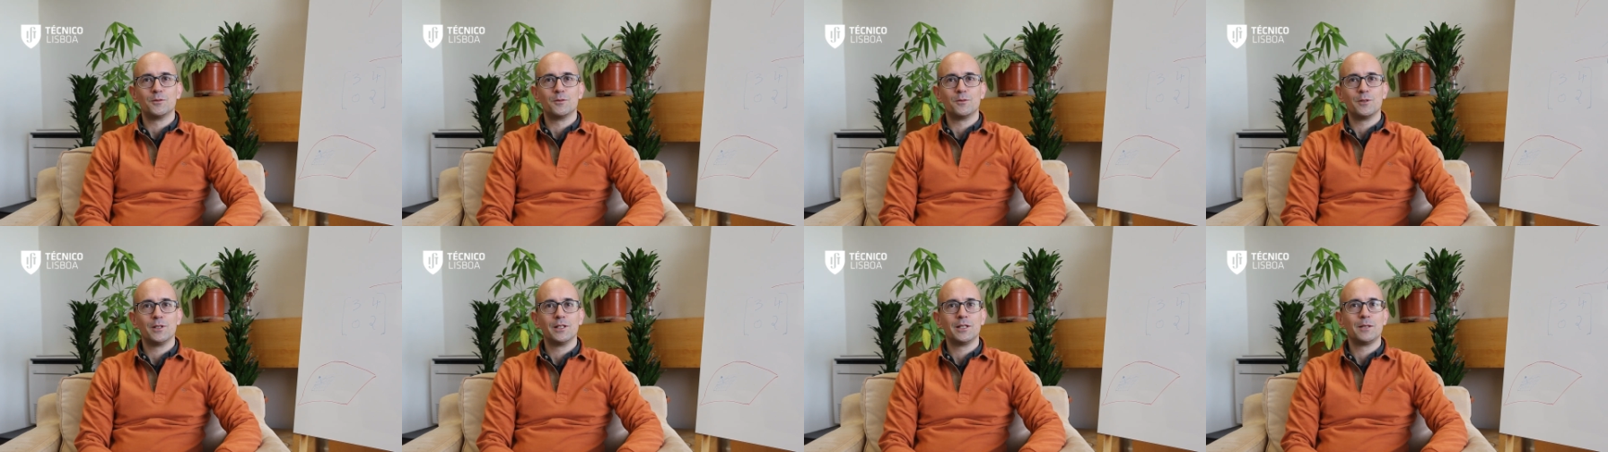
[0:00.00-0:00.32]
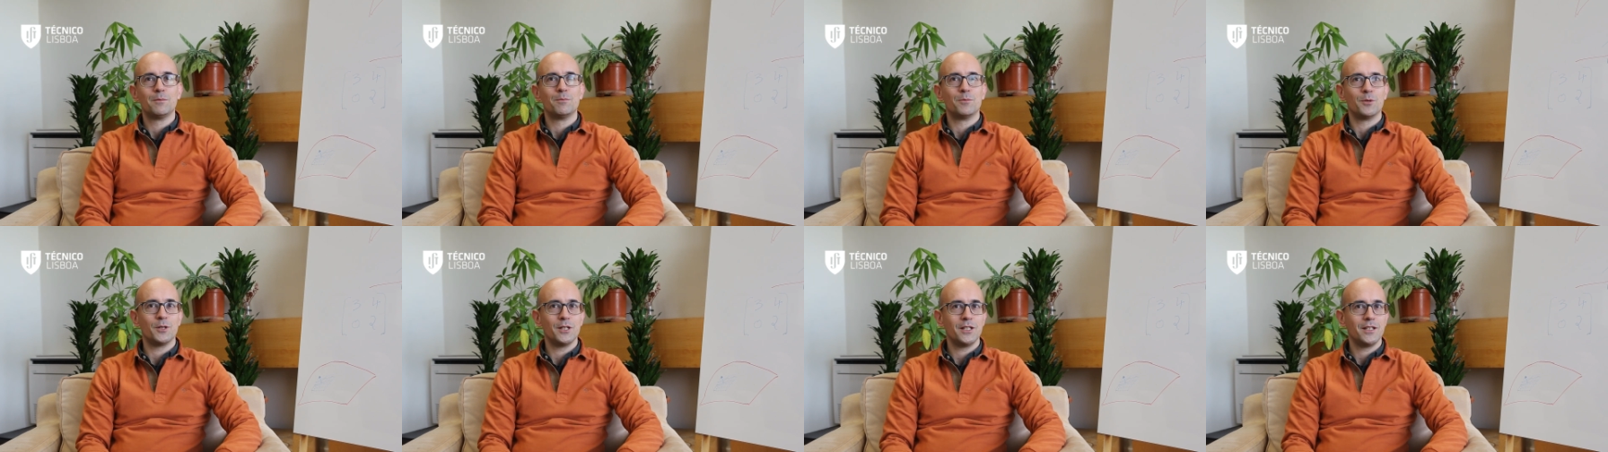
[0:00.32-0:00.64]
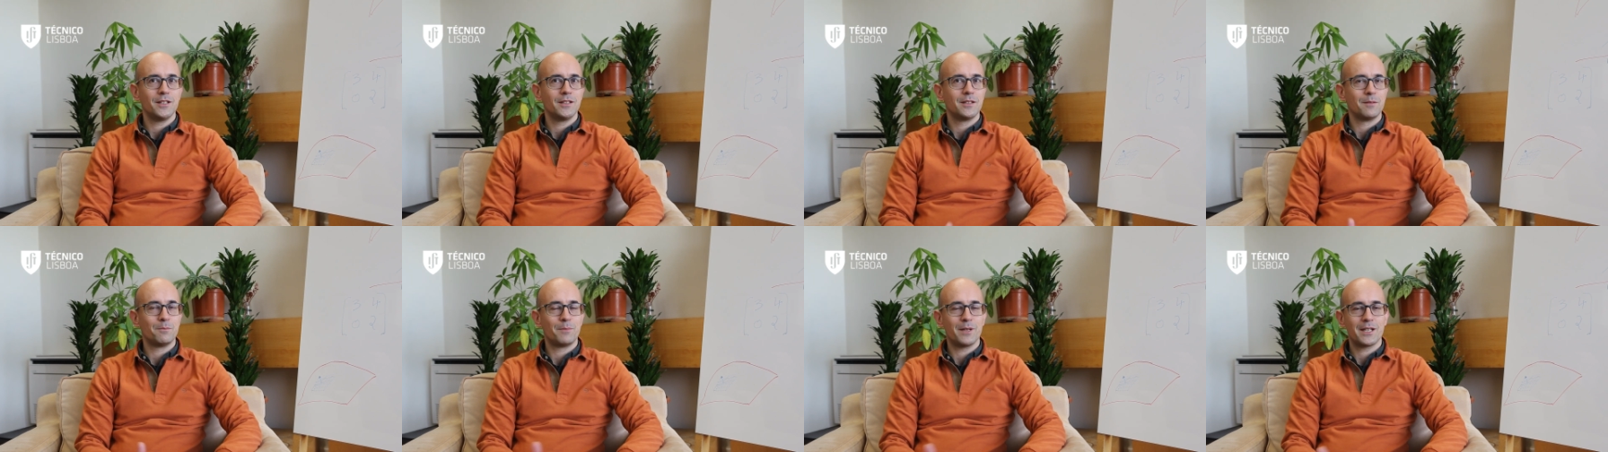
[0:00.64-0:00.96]
really
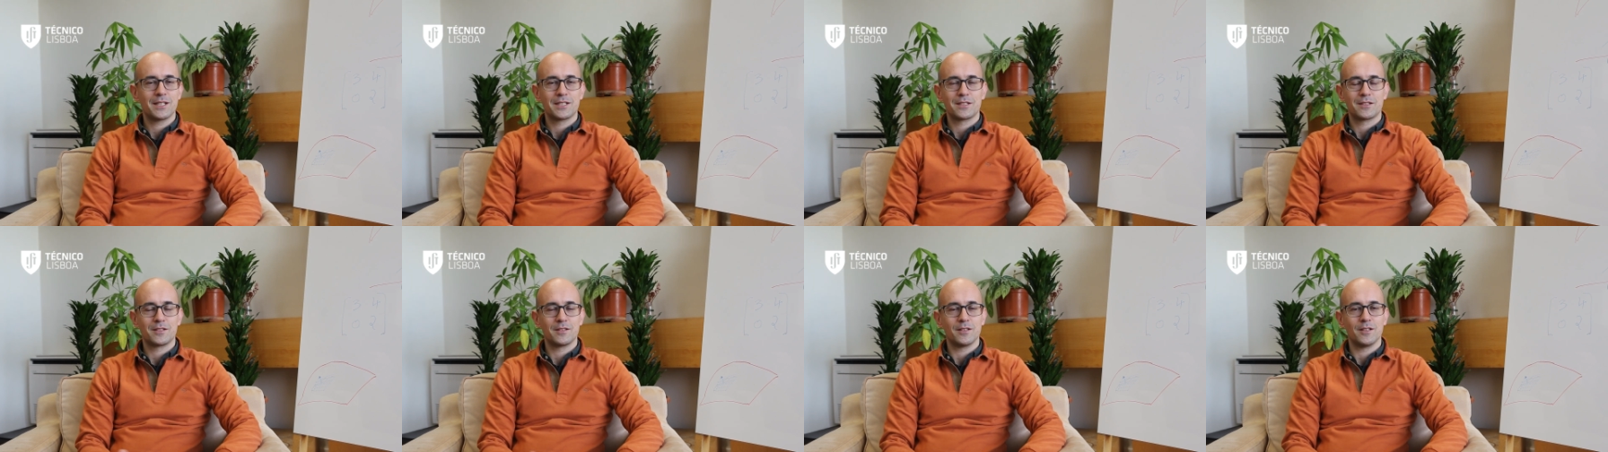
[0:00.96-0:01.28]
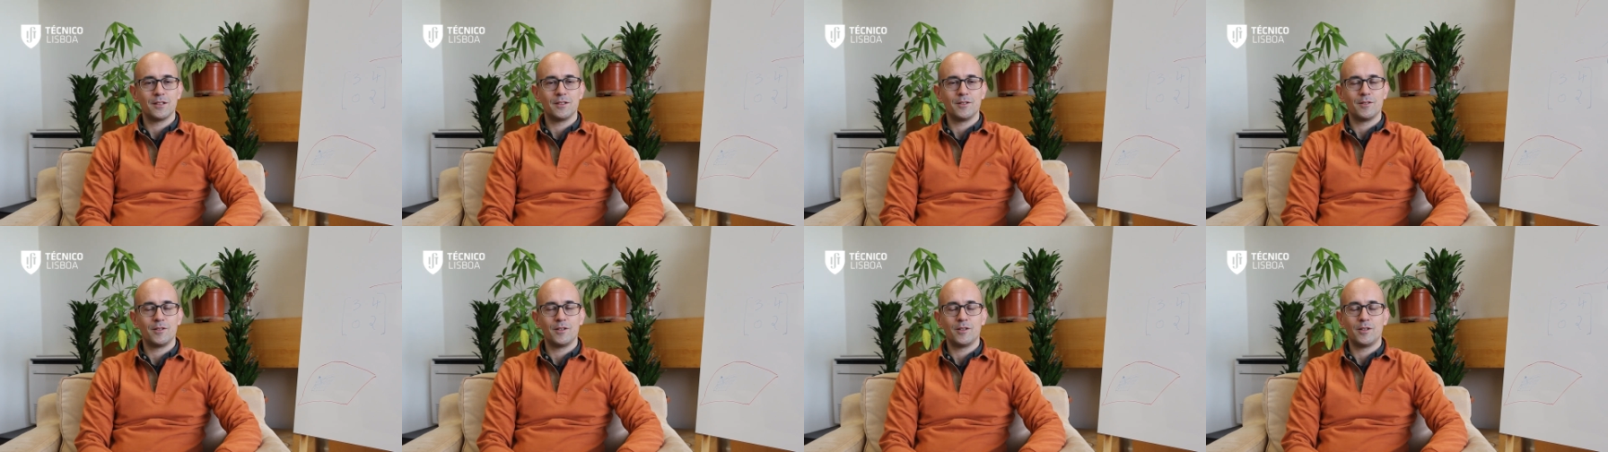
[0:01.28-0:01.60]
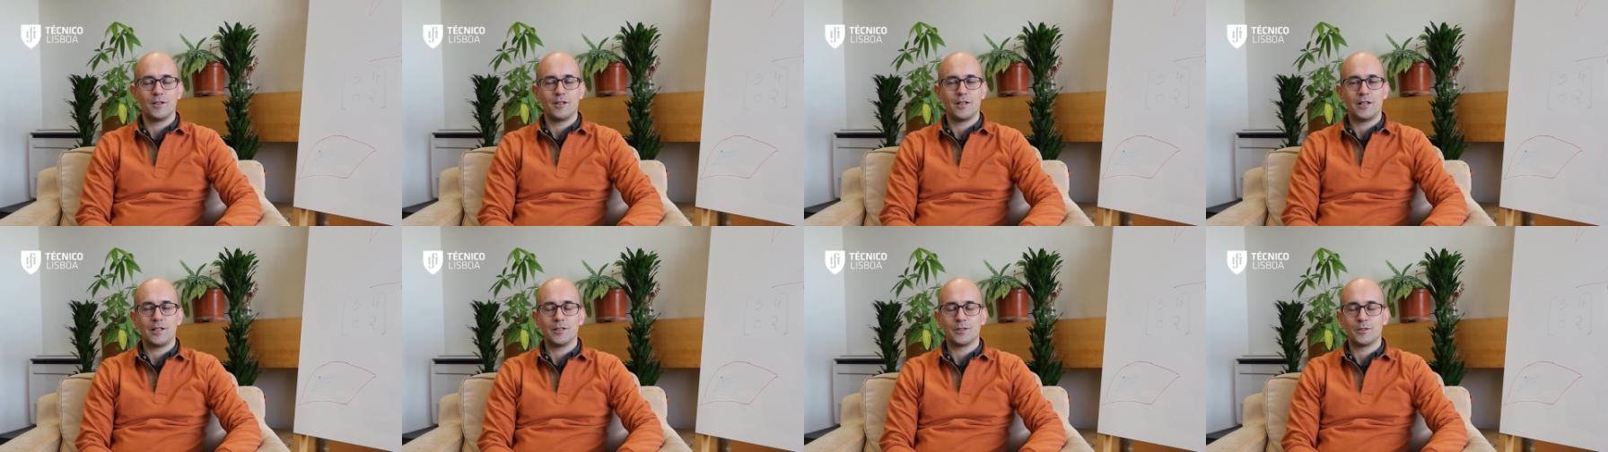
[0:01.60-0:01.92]
bring the best
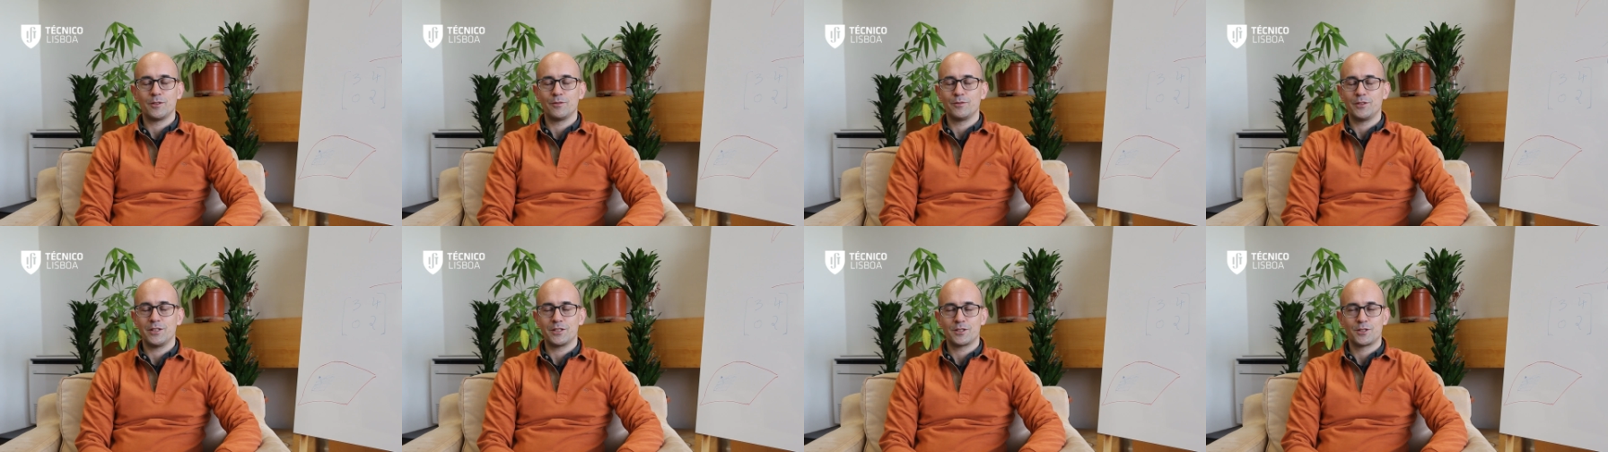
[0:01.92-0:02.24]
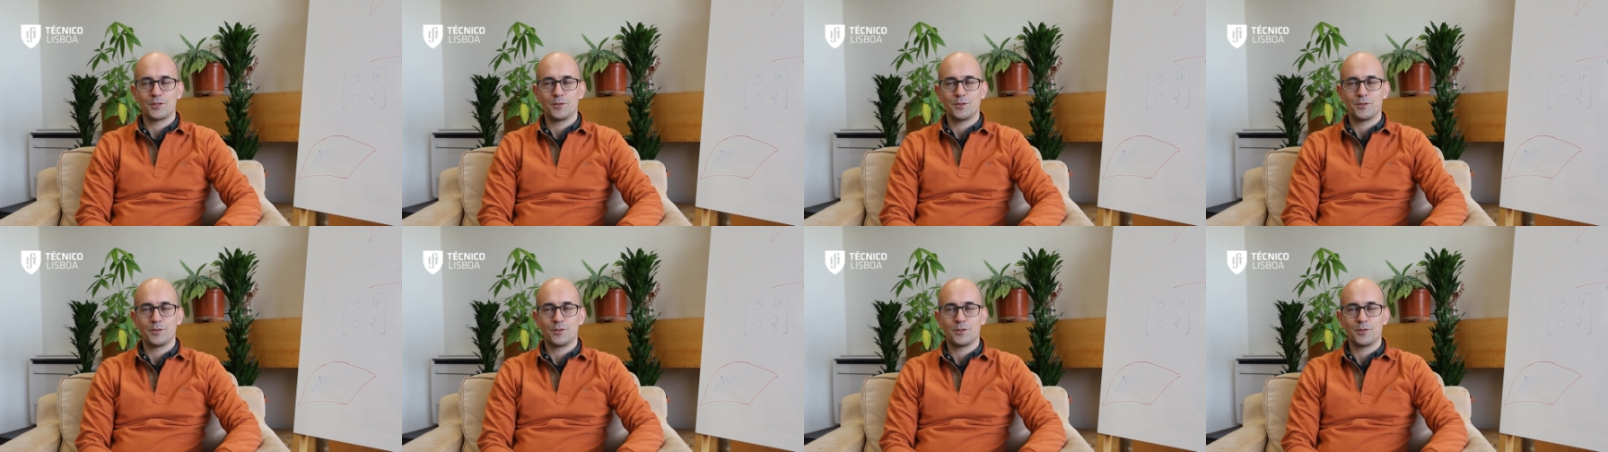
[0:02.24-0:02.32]
out of their